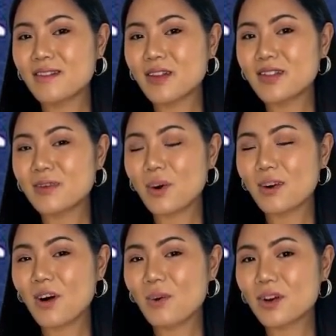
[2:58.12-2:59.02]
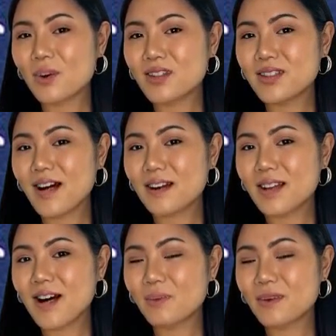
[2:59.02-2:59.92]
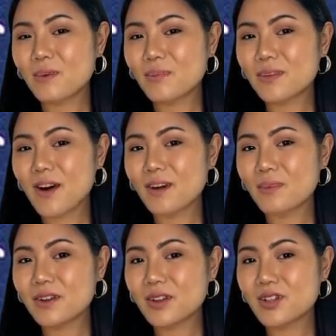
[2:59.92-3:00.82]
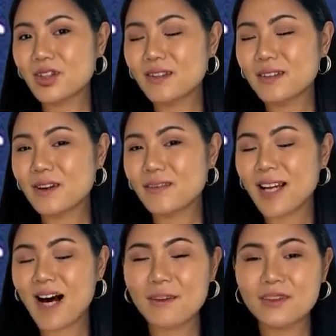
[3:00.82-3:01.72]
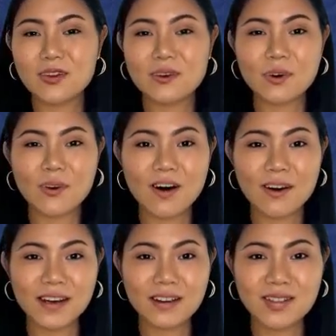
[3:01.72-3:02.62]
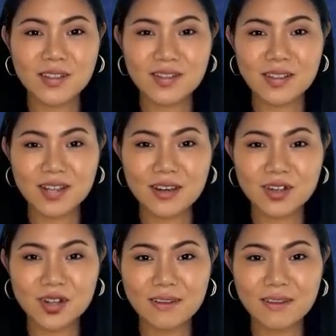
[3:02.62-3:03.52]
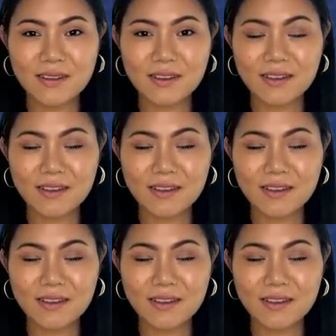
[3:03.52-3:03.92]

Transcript: This will help you stand out from the competition and capture your audience's attention.